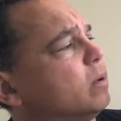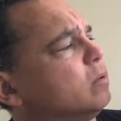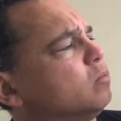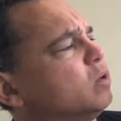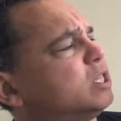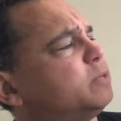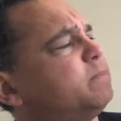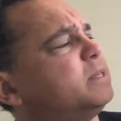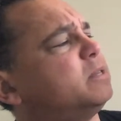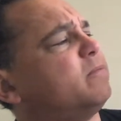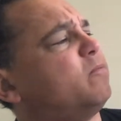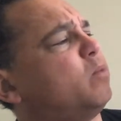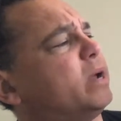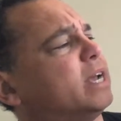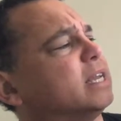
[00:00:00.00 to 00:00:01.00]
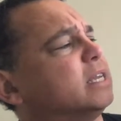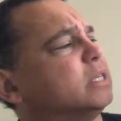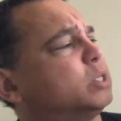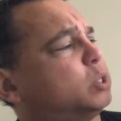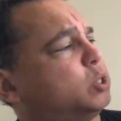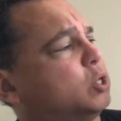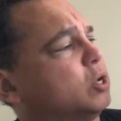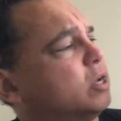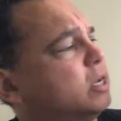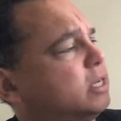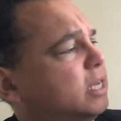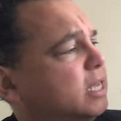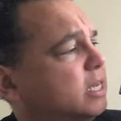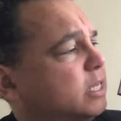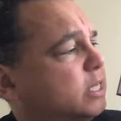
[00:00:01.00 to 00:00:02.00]
When whispers of wickedness
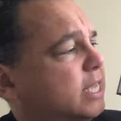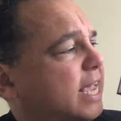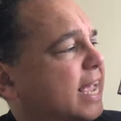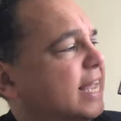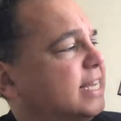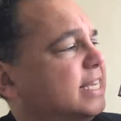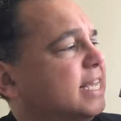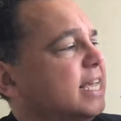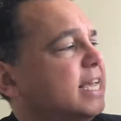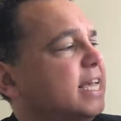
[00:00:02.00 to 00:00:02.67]
stirred in his head,